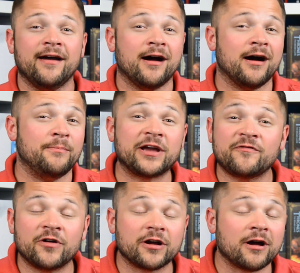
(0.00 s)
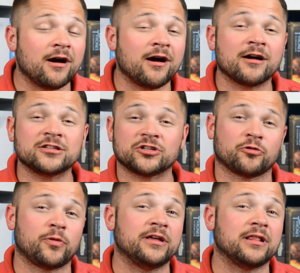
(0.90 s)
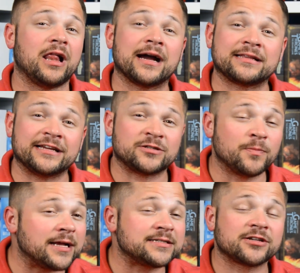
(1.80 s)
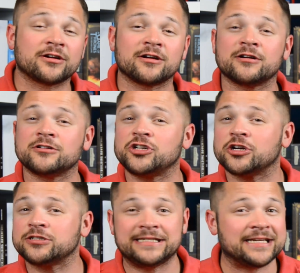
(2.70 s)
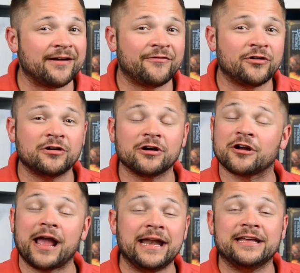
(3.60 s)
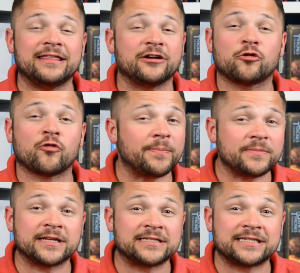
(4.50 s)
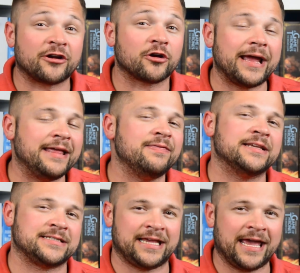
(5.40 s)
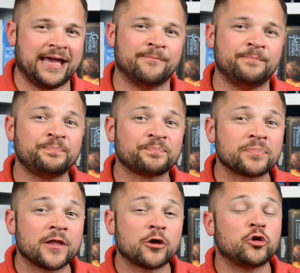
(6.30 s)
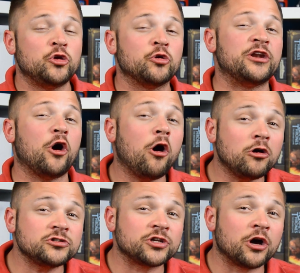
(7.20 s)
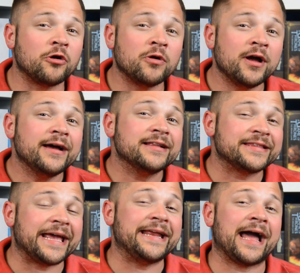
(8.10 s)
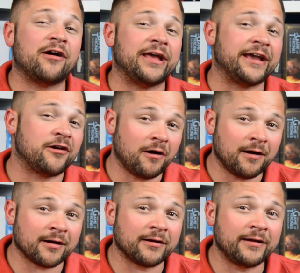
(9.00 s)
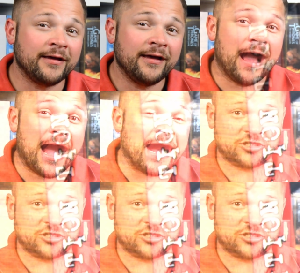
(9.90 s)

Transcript: Bigfoot cards, or 3 of the Loch Ness Monster, or Jersey Devil, or any of the cryptids that are in this game. You can also lay down a card on